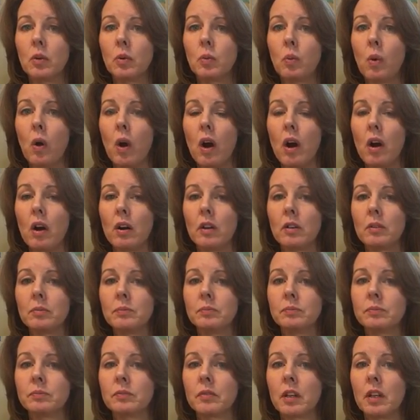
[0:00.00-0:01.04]
wall,
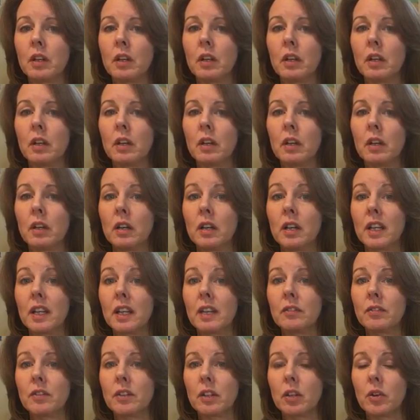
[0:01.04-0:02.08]

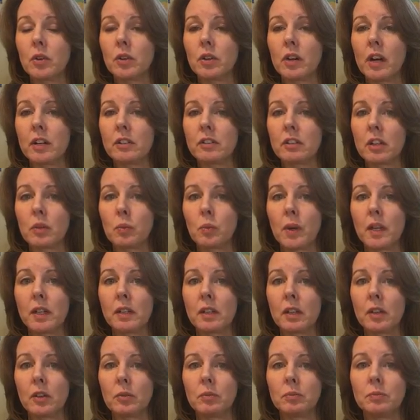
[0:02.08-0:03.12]
even though you're under the
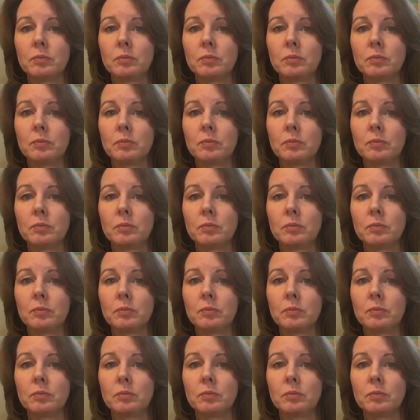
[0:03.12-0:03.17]
window.